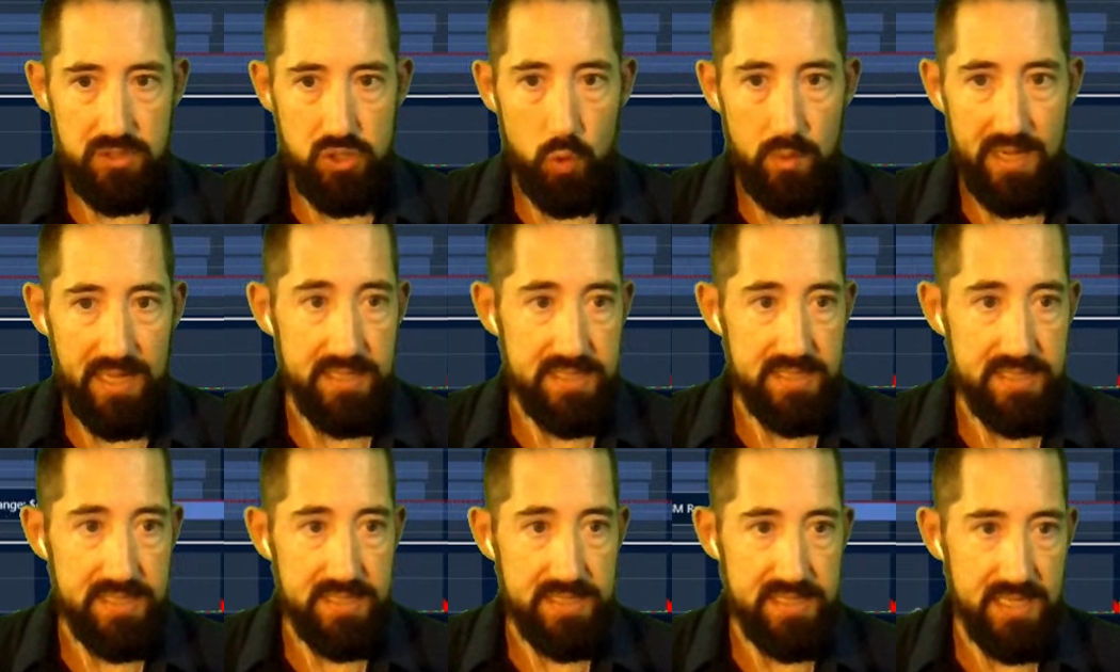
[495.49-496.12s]

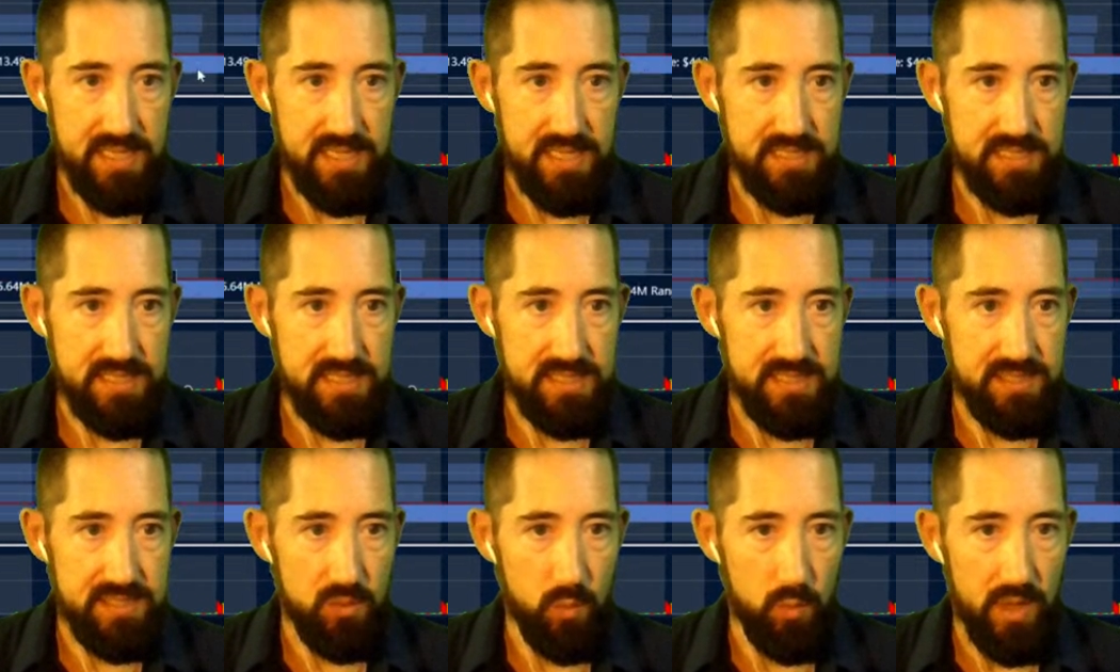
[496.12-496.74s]
exists the
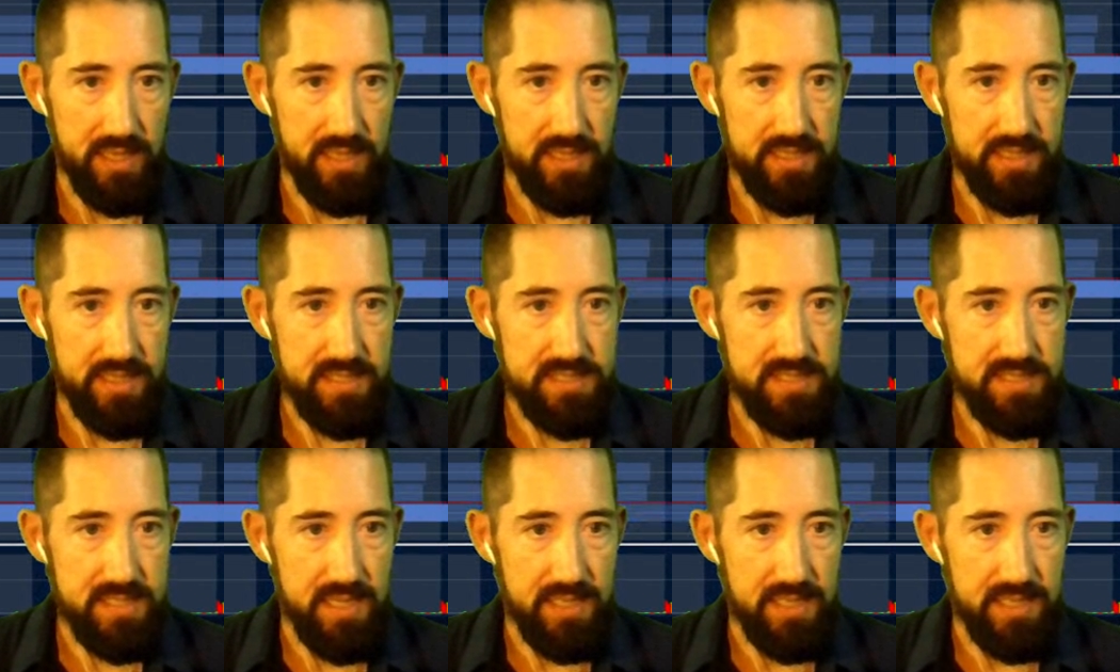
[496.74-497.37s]
way it is,
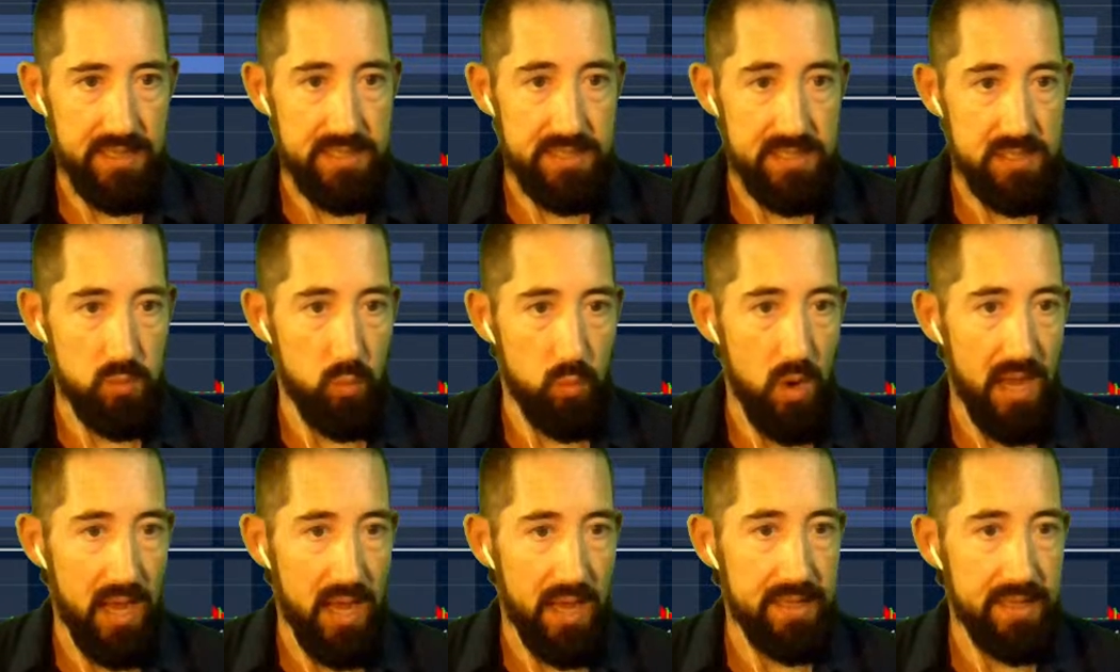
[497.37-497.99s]
and this is
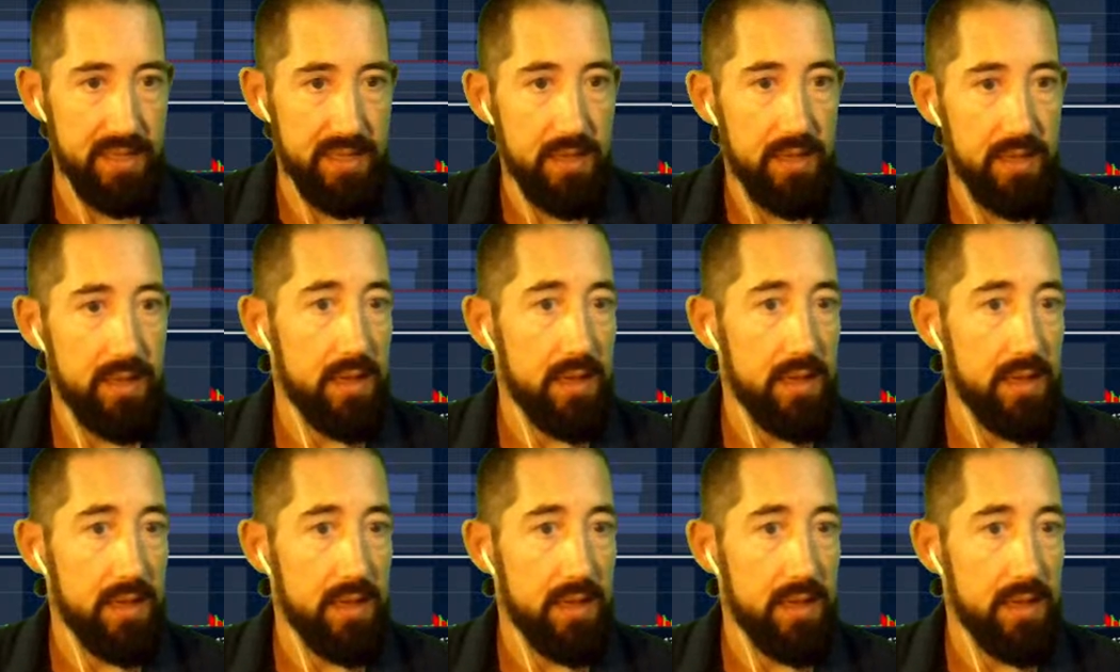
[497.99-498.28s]
why